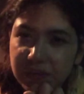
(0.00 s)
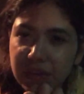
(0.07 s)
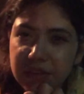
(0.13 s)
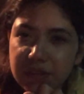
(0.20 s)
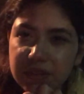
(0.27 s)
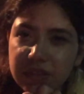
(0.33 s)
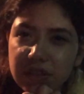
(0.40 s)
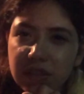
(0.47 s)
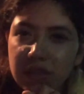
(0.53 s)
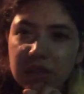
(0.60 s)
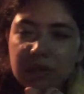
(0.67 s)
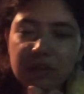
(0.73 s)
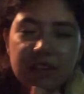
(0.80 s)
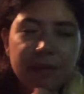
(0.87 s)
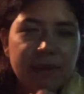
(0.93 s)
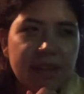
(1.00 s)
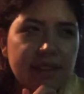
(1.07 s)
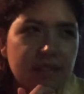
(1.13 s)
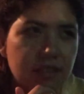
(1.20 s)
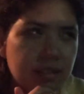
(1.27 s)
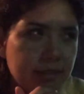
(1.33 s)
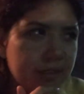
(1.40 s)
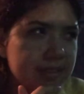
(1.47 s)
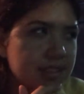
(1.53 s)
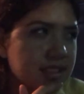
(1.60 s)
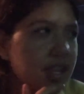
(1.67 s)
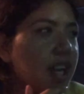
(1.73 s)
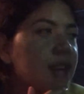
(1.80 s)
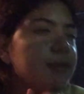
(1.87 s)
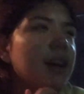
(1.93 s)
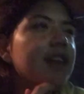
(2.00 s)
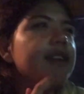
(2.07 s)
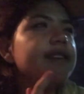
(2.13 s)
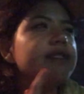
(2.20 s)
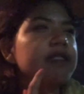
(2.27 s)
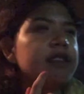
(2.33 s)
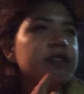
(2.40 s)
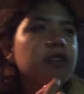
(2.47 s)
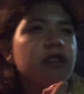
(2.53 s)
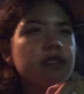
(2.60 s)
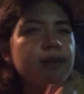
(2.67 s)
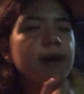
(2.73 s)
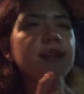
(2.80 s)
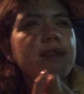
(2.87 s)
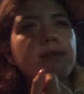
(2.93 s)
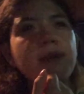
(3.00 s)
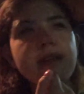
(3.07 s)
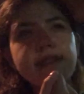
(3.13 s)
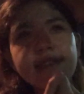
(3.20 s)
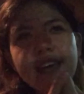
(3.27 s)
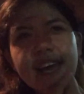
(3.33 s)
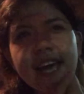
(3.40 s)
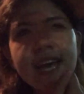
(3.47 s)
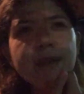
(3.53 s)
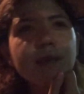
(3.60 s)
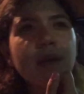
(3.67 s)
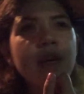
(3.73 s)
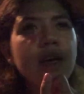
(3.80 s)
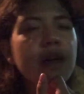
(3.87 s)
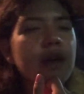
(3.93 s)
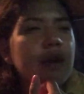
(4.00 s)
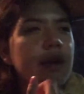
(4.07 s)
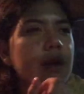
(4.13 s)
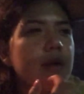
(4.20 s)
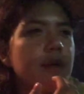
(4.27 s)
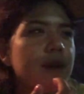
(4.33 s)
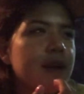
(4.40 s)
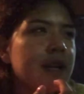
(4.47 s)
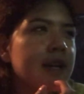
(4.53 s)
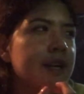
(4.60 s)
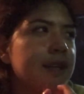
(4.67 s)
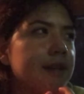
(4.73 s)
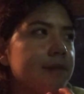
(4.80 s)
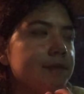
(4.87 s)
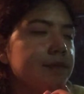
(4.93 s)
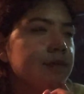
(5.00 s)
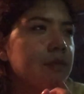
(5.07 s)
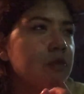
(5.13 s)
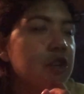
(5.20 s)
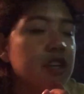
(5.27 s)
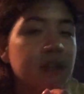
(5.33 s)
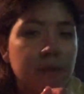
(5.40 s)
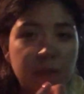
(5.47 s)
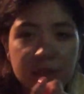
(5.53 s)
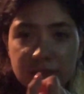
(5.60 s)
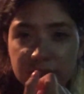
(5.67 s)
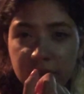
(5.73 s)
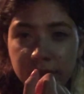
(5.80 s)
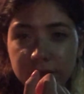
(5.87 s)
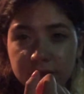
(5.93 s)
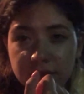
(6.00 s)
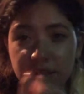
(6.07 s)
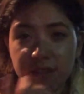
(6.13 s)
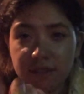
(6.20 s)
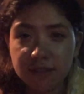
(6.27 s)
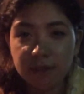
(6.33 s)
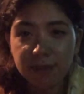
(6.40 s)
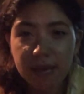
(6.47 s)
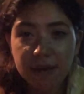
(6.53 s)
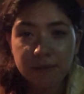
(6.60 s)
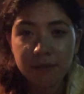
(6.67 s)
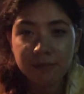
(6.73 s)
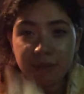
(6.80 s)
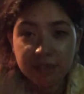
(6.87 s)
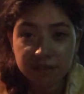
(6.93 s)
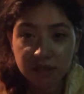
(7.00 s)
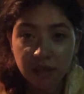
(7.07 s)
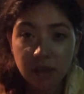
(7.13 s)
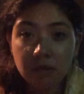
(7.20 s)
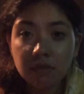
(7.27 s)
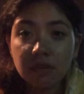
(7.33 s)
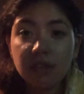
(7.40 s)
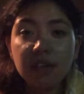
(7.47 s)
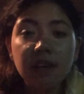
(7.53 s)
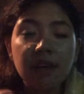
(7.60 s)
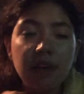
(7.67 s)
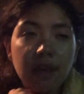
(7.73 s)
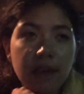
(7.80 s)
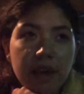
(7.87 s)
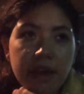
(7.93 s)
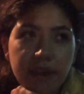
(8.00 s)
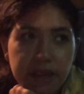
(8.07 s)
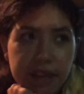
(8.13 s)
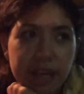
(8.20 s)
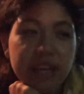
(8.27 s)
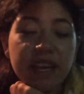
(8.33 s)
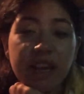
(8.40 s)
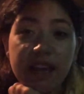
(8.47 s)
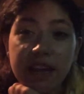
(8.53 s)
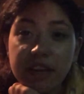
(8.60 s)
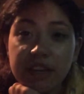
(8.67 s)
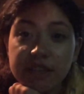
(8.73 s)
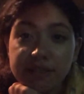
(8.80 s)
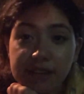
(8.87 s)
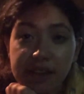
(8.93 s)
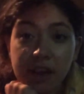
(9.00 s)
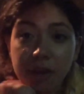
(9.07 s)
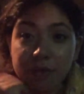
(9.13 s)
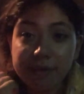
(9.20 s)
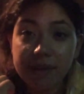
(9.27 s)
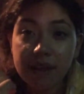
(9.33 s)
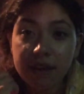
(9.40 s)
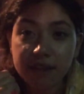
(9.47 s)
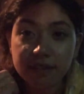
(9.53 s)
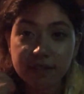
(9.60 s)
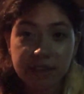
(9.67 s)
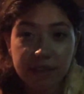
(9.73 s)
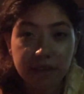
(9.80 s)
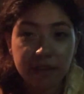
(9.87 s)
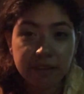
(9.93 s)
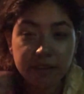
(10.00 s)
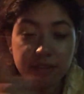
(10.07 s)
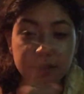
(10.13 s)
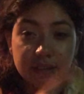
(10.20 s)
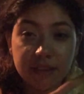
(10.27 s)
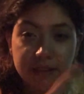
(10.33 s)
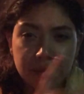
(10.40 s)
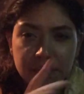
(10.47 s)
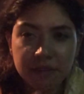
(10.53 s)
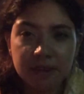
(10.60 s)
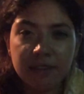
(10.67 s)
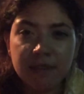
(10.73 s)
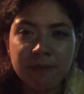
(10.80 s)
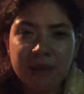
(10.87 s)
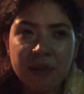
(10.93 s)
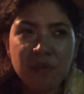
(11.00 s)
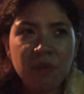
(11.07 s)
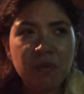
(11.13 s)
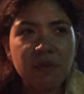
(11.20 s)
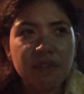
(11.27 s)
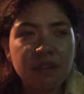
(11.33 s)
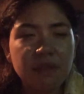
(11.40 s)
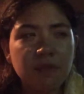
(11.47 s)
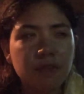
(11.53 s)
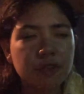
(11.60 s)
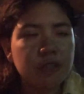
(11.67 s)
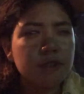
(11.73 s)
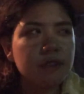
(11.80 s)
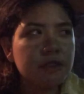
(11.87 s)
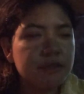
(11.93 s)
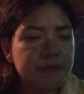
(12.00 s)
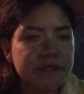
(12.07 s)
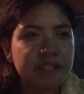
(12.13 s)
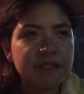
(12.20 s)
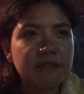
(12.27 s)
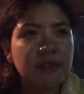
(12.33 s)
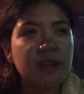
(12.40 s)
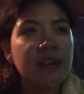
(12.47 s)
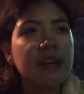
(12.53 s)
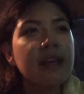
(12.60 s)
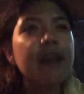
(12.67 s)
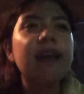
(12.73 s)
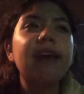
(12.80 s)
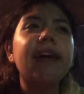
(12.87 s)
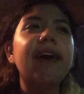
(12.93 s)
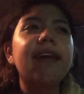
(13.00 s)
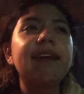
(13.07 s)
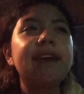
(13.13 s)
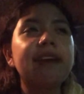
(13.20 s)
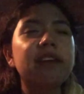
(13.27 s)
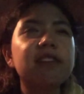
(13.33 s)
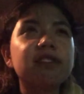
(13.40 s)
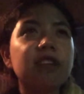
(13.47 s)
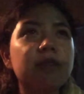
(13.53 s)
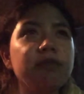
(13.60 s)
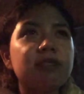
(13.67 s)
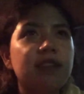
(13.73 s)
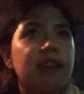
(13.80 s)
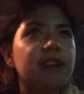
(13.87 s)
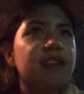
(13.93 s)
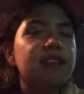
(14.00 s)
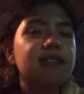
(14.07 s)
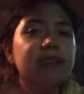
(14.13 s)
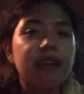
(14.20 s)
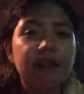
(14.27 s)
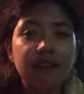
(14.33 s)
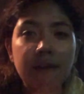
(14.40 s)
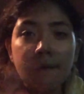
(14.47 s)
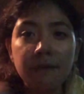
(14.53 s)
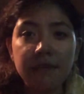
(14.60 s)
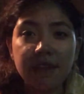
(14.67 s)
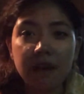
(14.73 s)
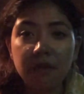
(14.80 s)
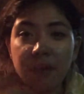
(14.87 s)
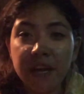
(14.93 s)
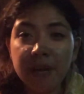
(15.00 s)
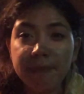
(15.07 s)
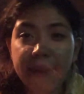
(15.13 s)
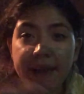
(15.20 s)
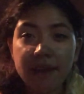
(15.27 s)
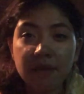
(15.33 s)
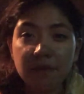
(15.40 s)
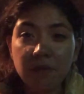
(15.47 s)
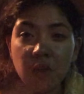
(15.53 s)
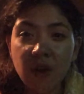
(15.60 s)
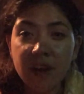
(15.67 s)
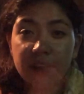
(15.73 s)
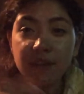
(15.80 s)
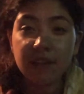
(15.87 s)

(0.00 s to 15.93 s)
So the police officer was talking about us, and he told us about this one time where one of the police officers is in the bathroom. He's alone, and he hears like upstairs. He hears the bathroom was on the first floor, and he hears upstairs that someone was like running back and forth.